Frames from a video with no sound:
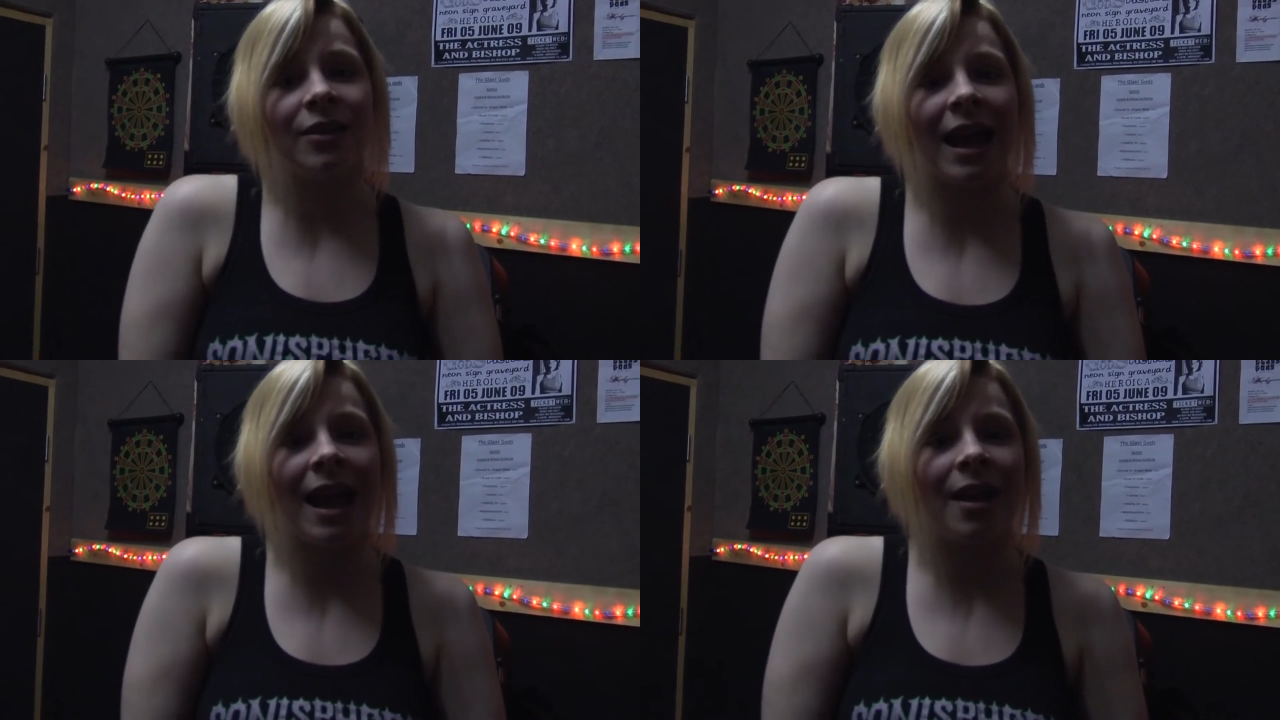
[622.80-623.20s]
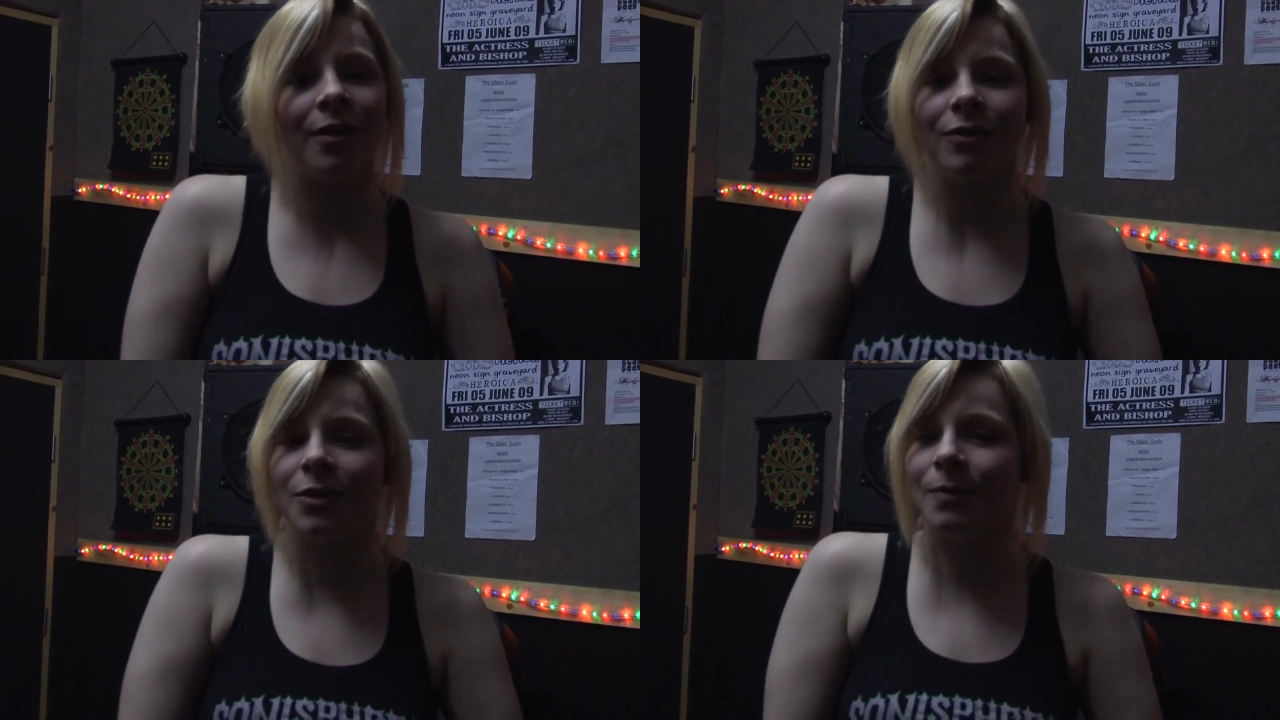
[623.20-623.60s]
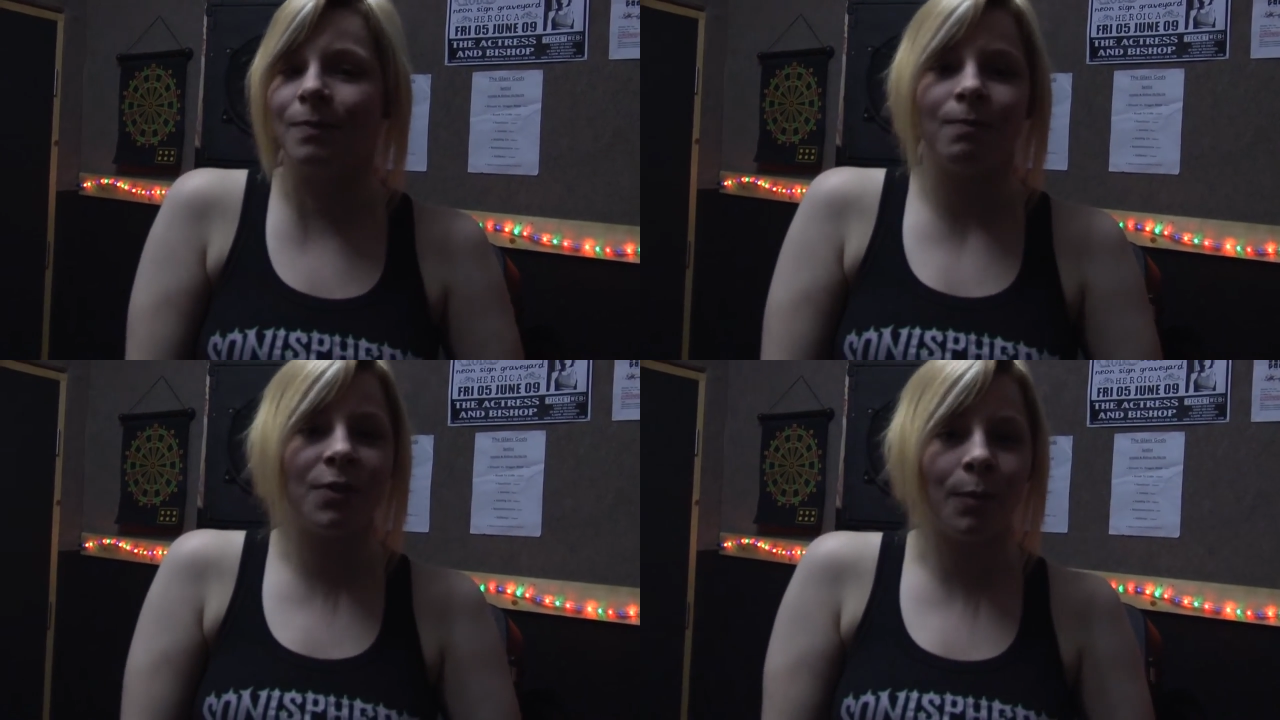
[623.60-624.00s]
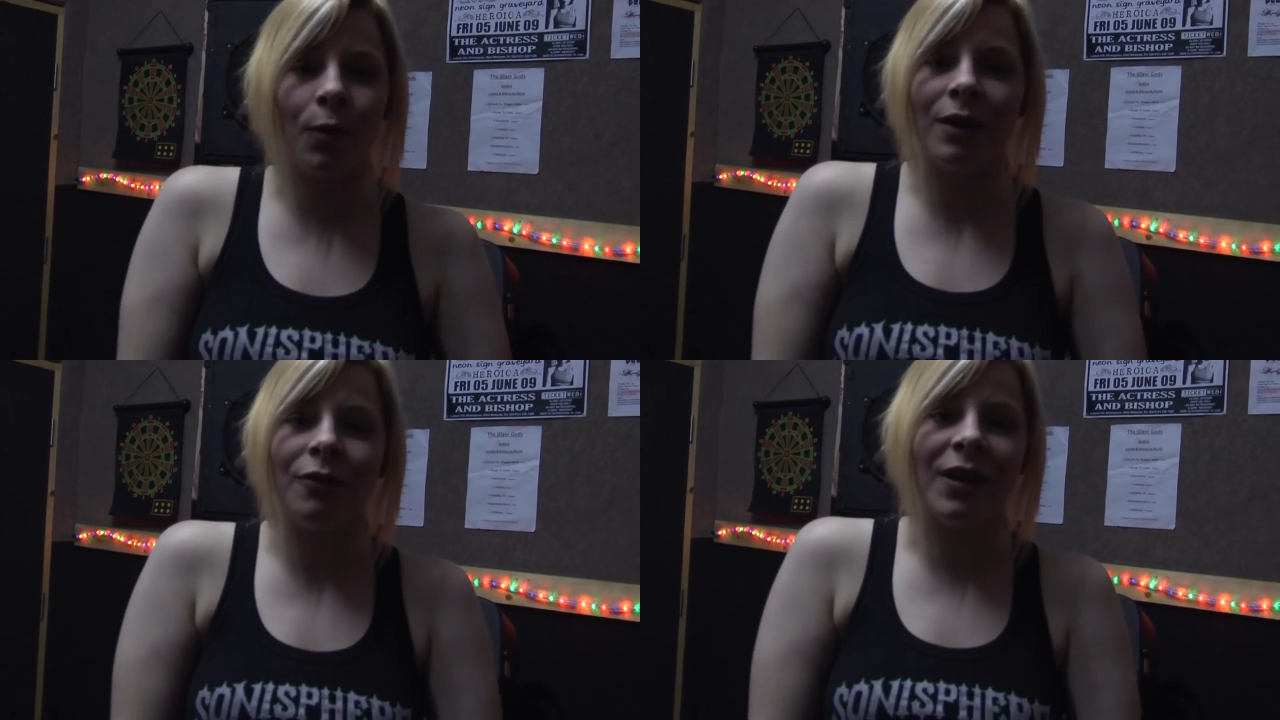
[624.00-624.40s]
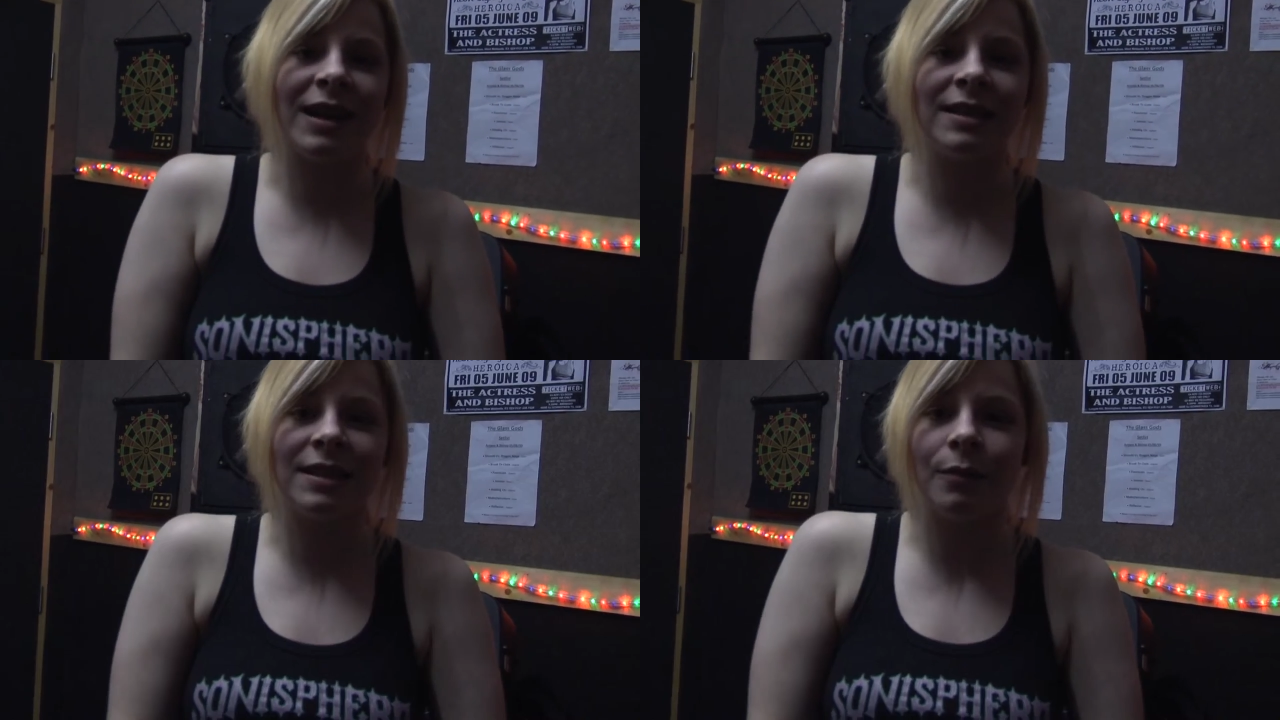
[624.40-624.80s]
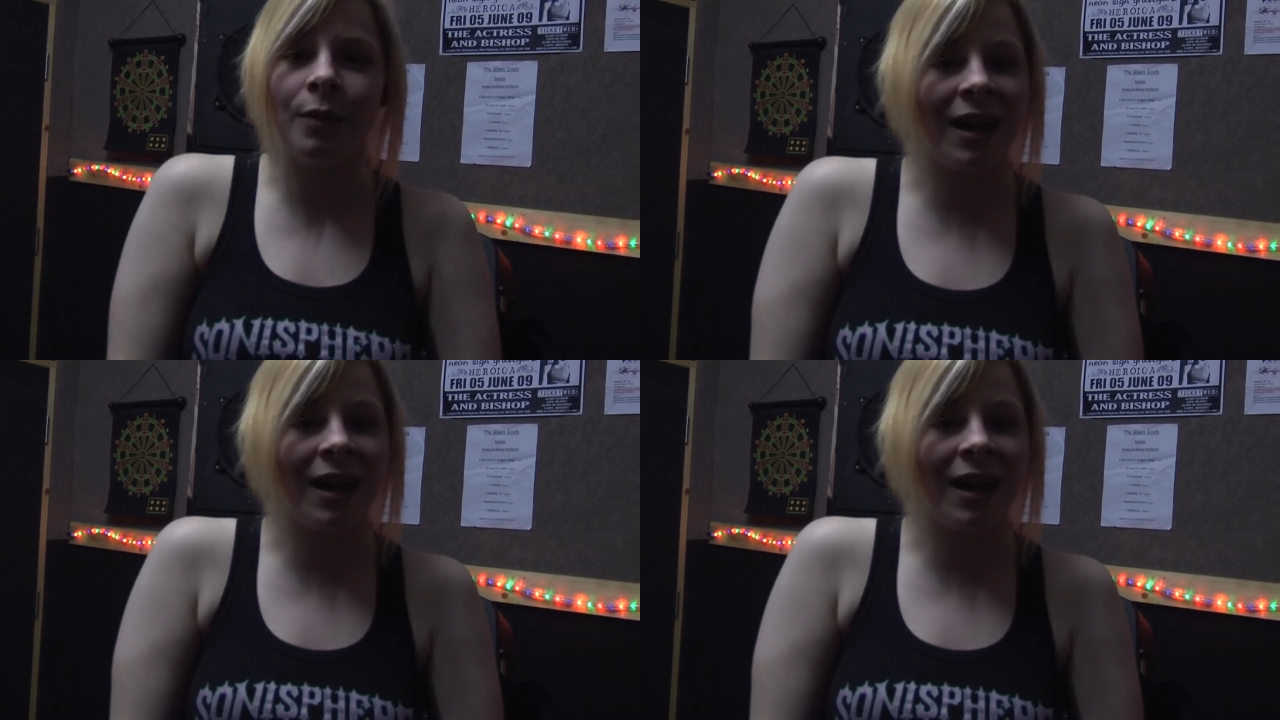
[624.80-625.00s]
you there, some supportive faces that we